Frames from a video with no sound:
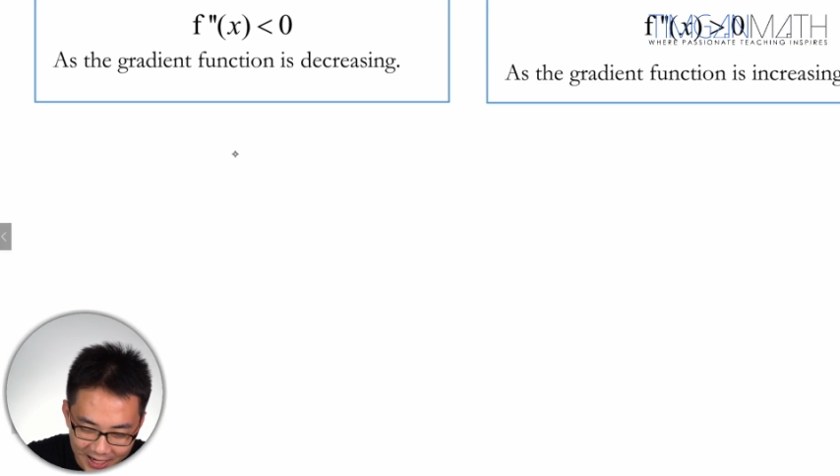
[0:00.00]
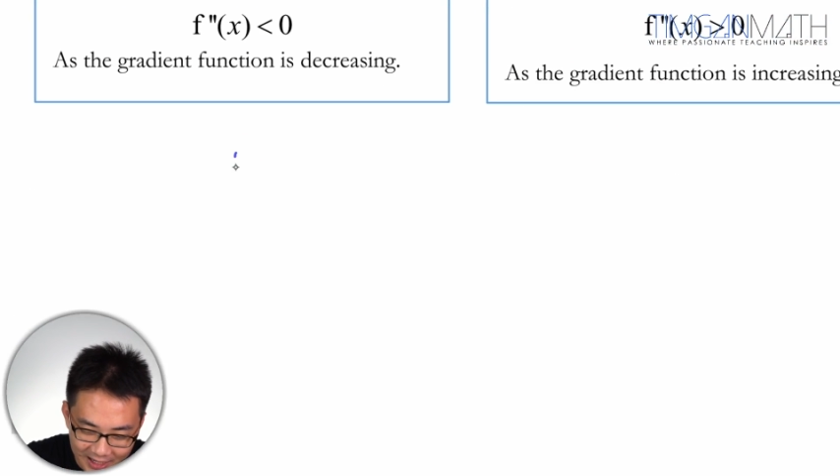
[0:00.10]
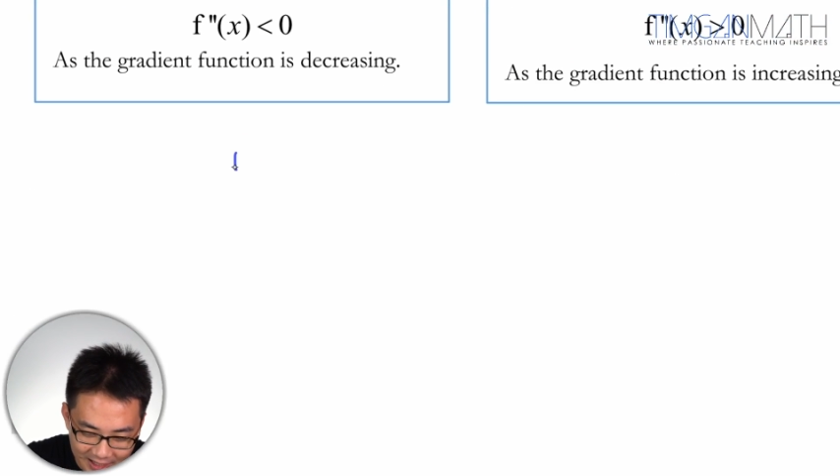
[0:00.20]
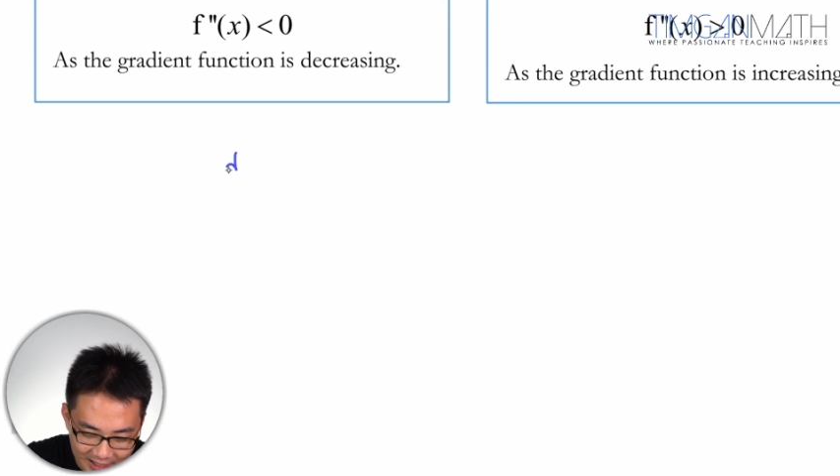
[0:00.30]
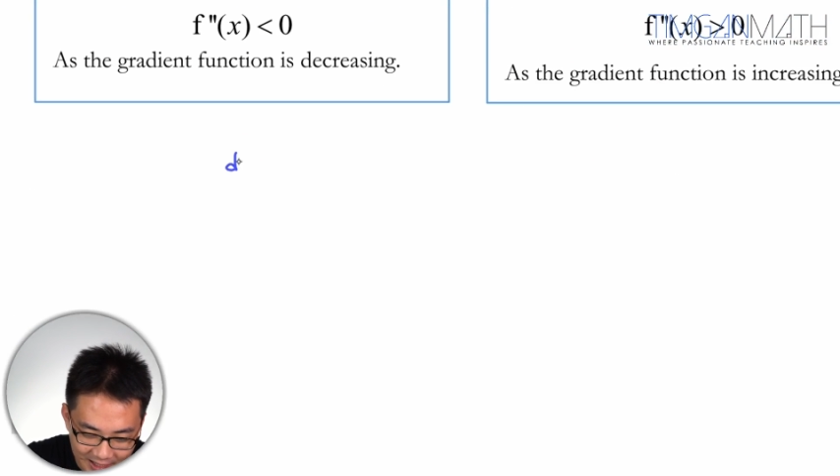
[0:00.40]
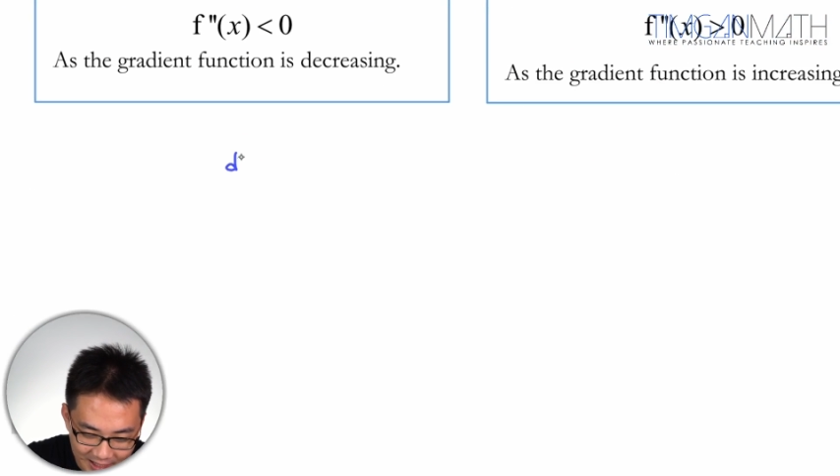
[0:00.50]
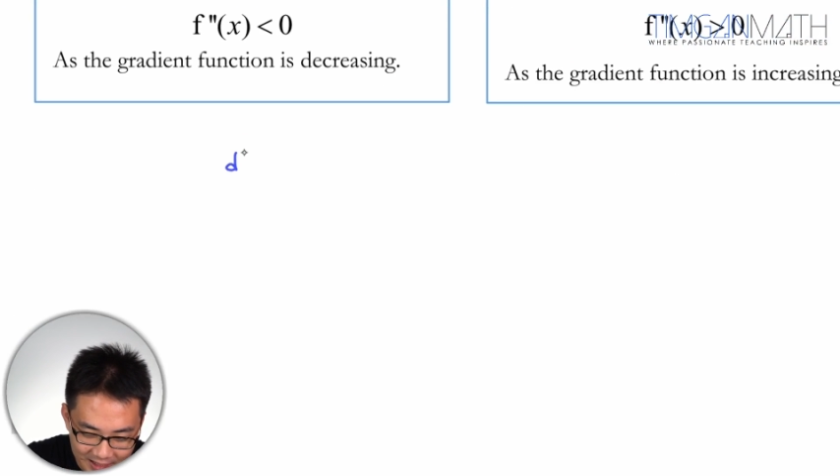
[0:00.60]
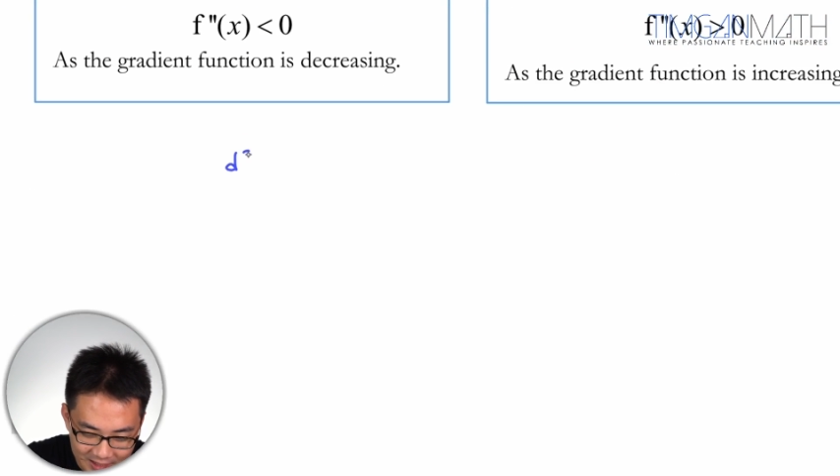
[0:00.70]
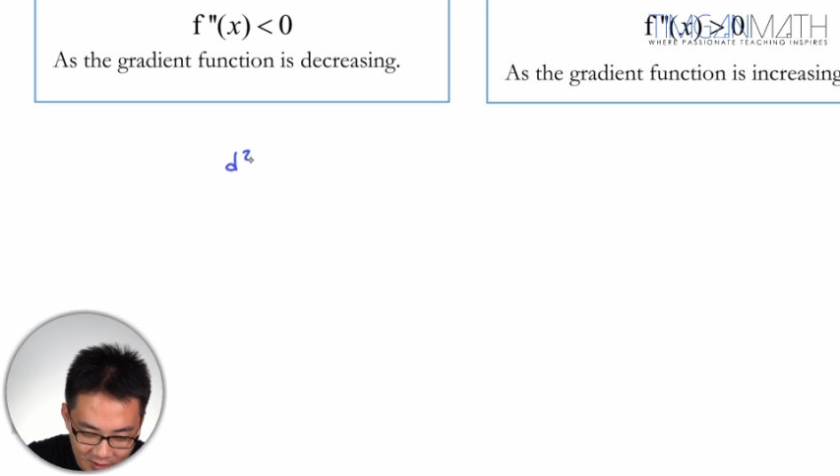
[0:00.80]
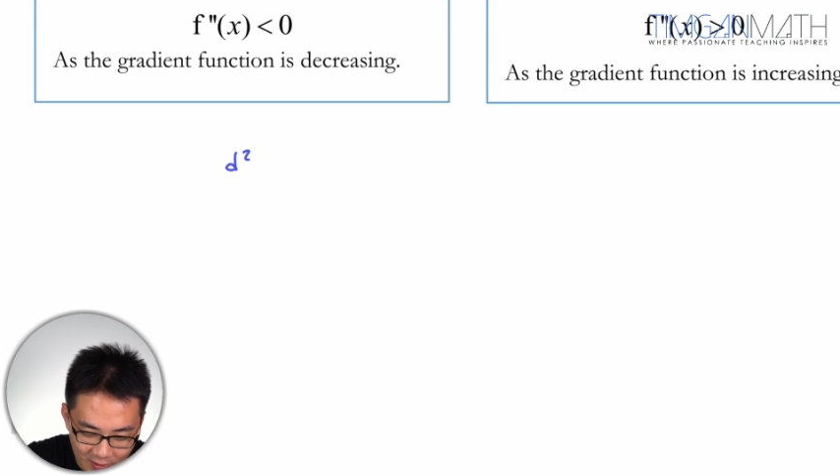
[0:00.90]
d
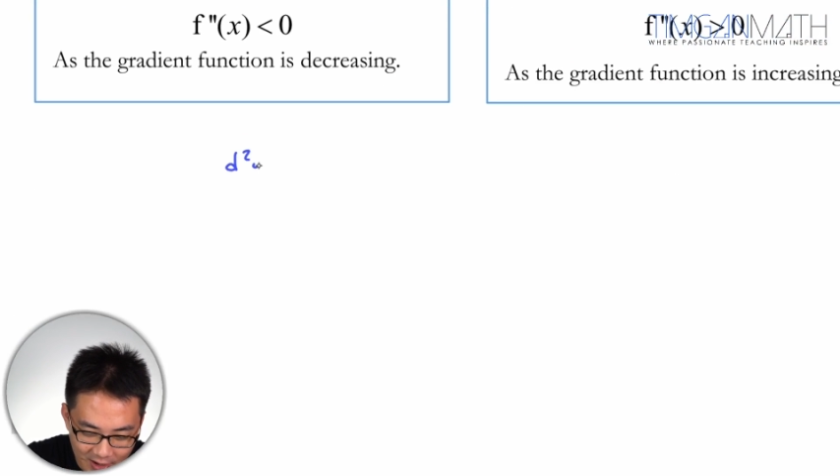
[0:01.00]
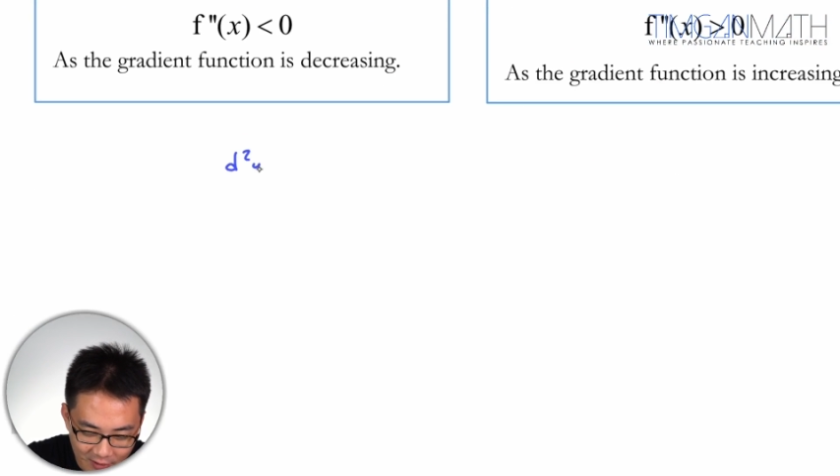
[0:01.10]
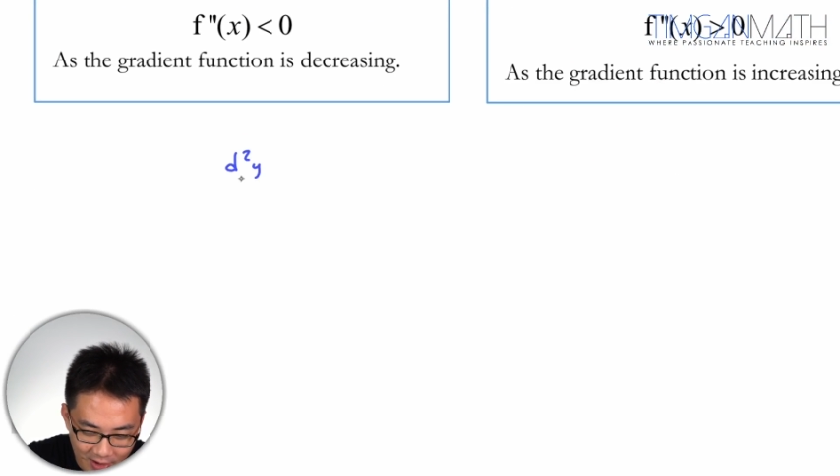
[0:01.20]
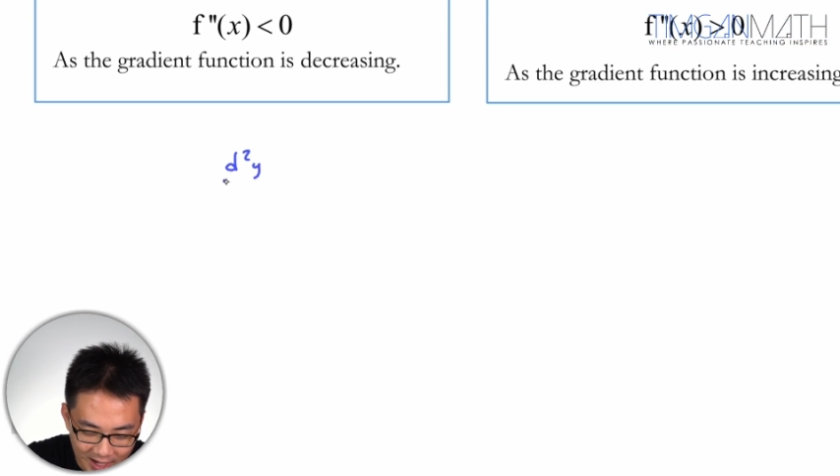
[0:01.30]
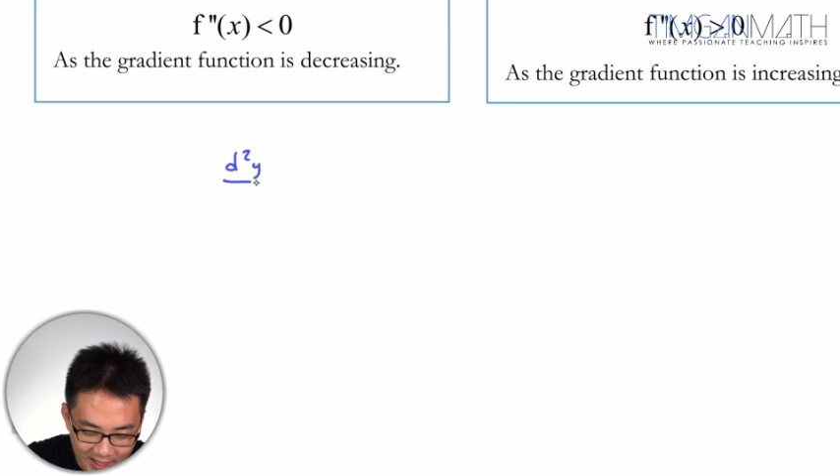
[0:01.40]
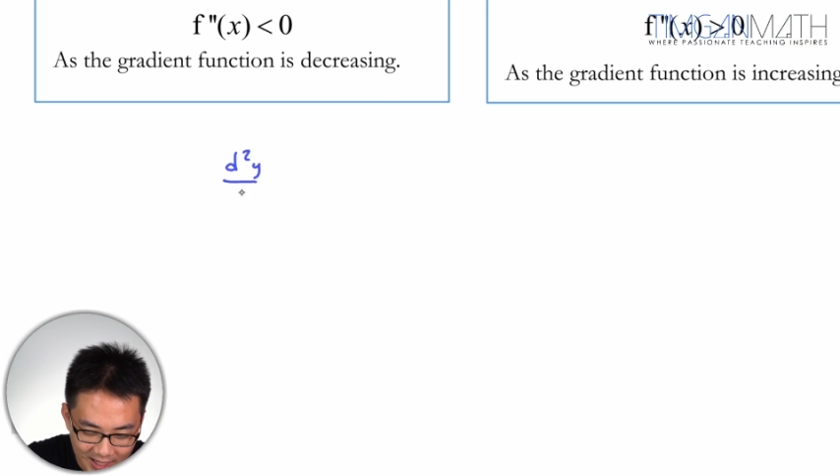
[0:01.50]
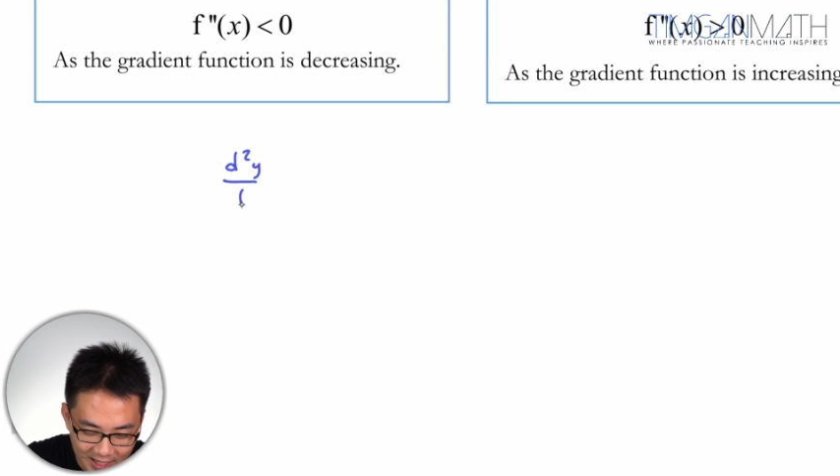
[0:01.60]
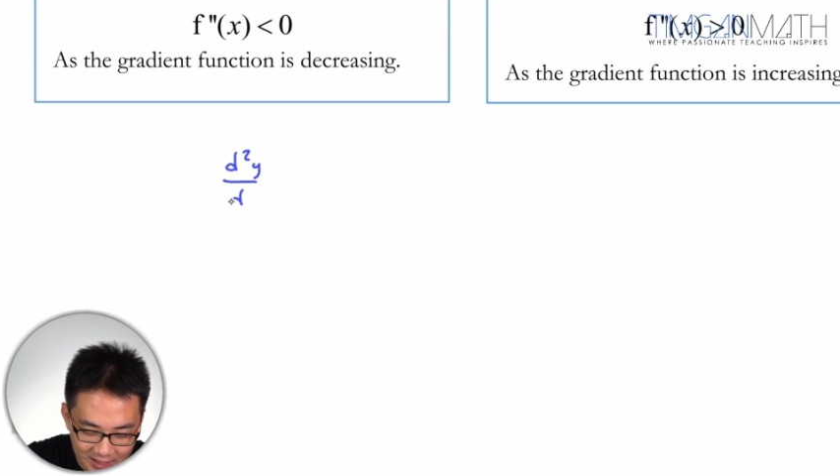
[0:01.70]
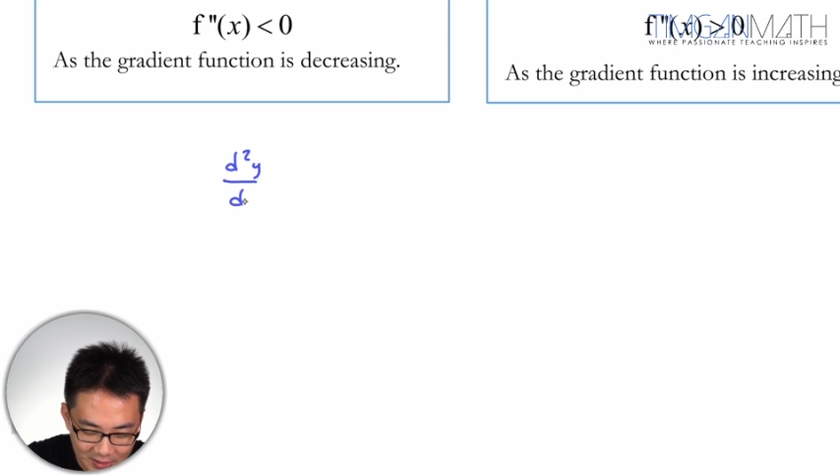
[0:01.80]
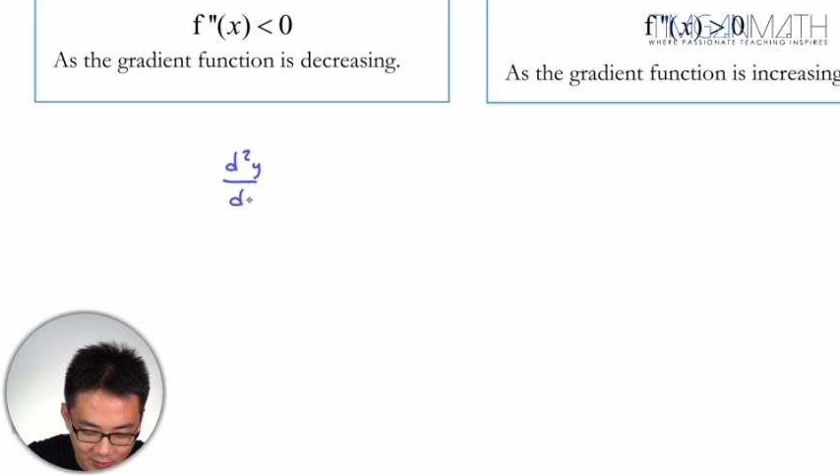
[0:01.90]
square y
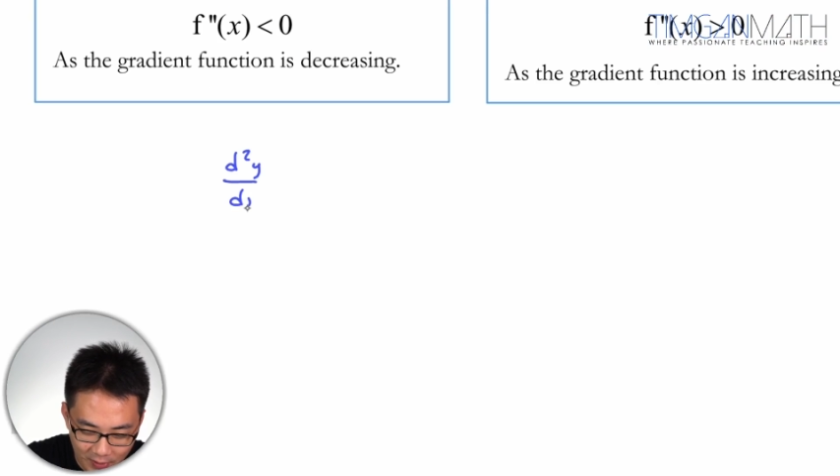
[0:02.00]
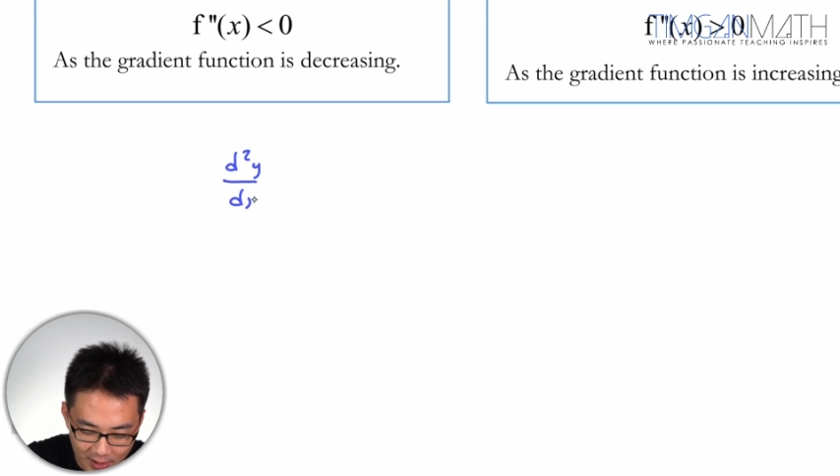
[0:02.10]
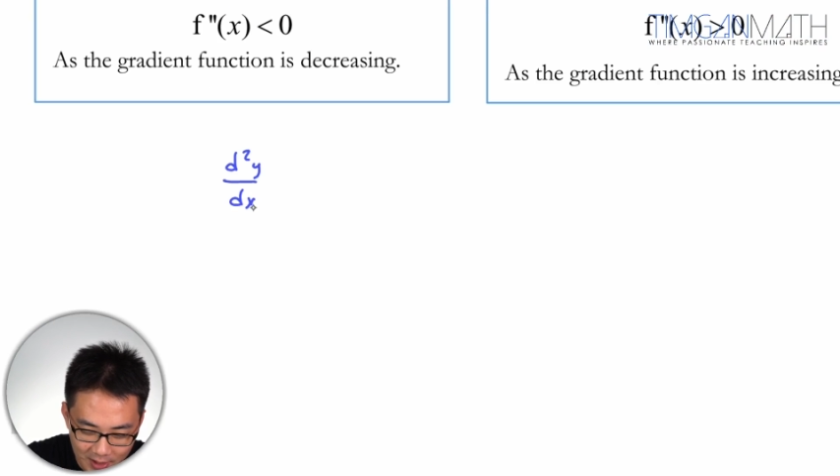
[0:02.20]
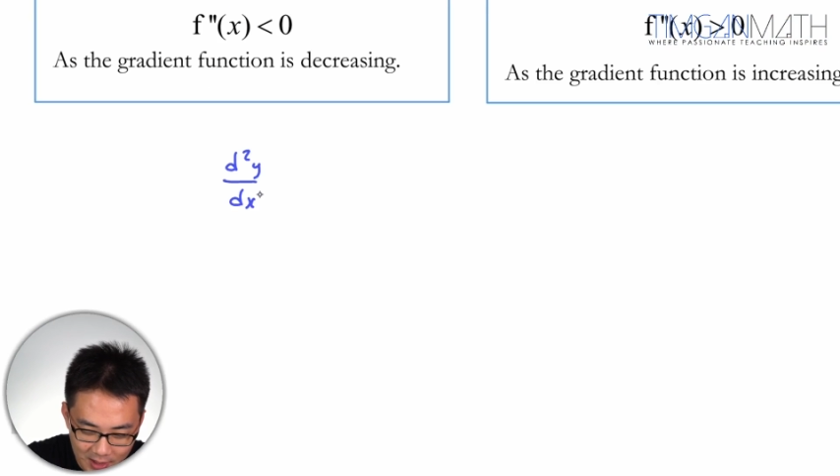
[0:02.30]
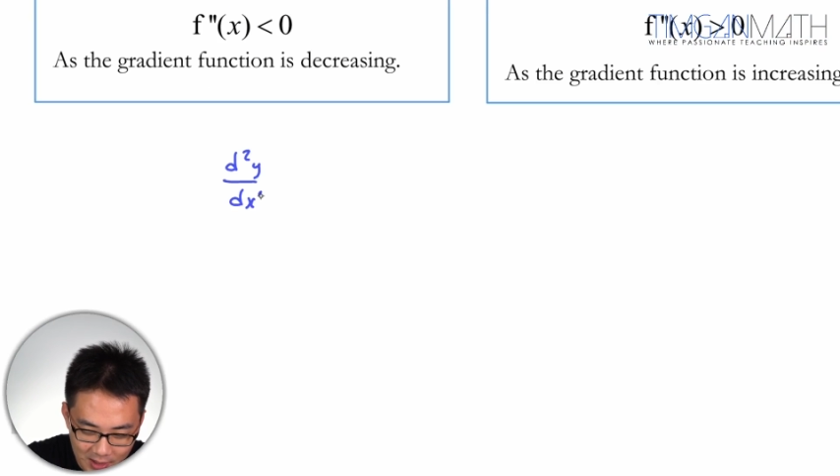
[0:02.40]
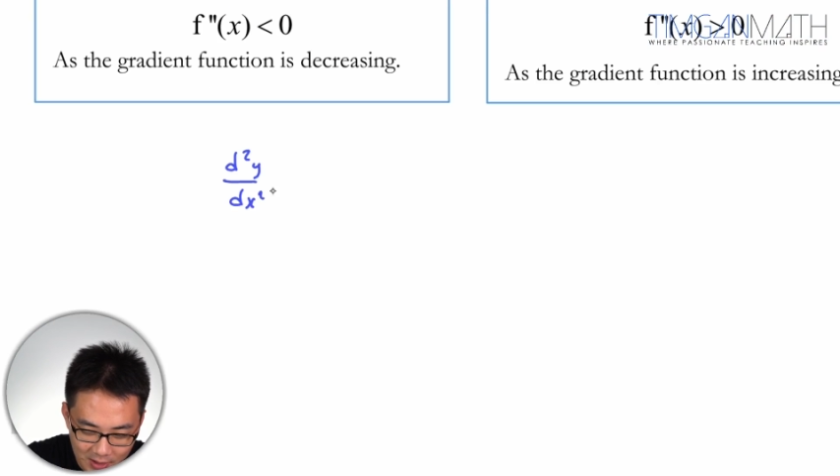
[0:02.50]
dx square,